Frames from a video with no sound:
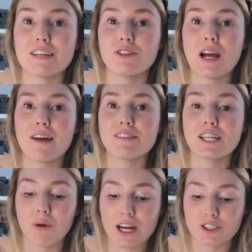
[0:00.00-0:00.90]
If you have any
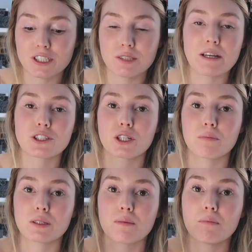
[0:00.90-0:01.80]
questions, make sure to
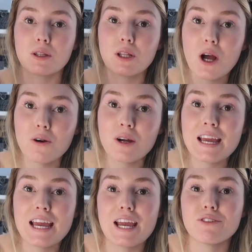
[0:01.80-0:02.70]
put them below.
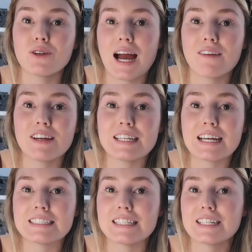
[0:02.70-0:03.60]
If you have any
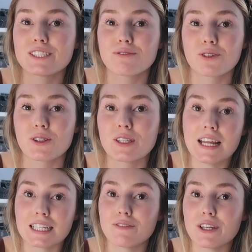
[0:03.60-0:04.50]
ideas for the
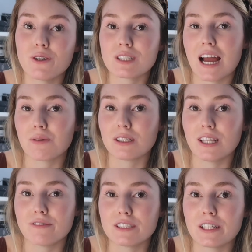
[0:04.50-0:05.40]
next videos, I would
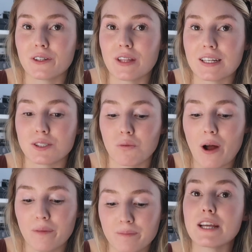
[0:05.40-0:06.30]
love to hear that as
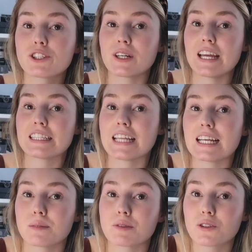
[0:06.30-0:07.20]
well. Make sure to hit
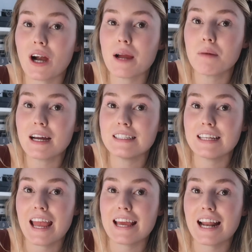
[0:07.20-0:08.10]
that subscribe
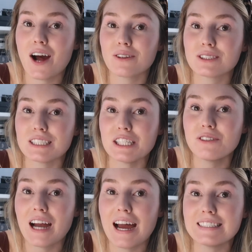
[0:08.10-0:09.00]
button, and I'll see
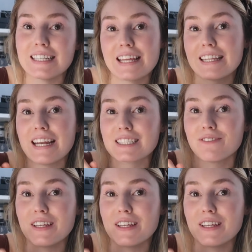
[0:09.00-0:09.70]
you guys in the next